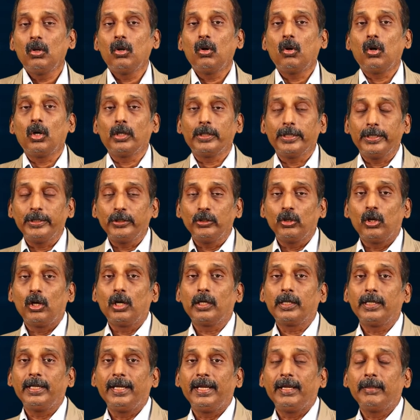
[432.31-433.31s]
or in
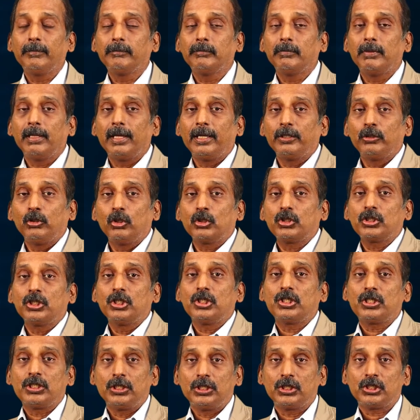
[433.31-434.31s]
your name and your
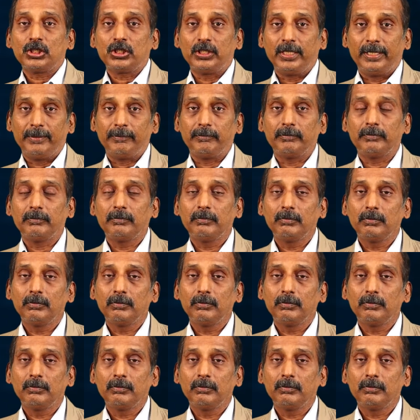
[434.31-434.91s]
sister's name.